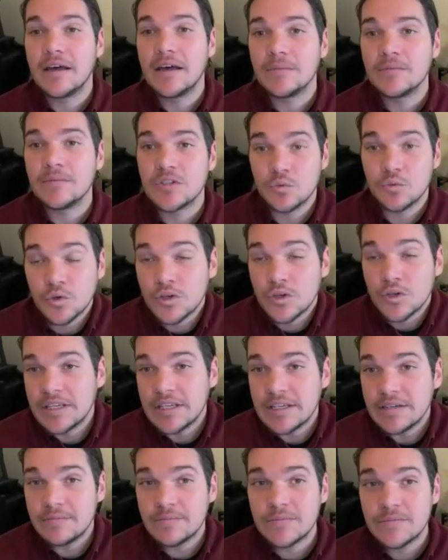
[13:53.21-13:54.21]
So
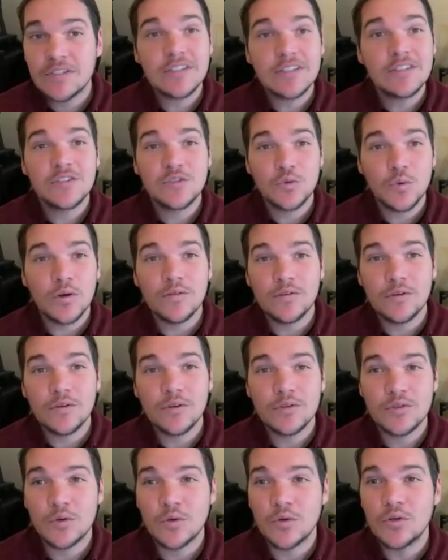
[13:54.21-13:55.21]
really, since 12
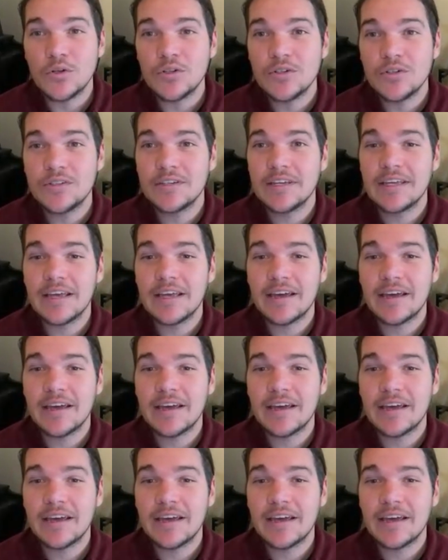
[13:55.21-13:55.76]
years old,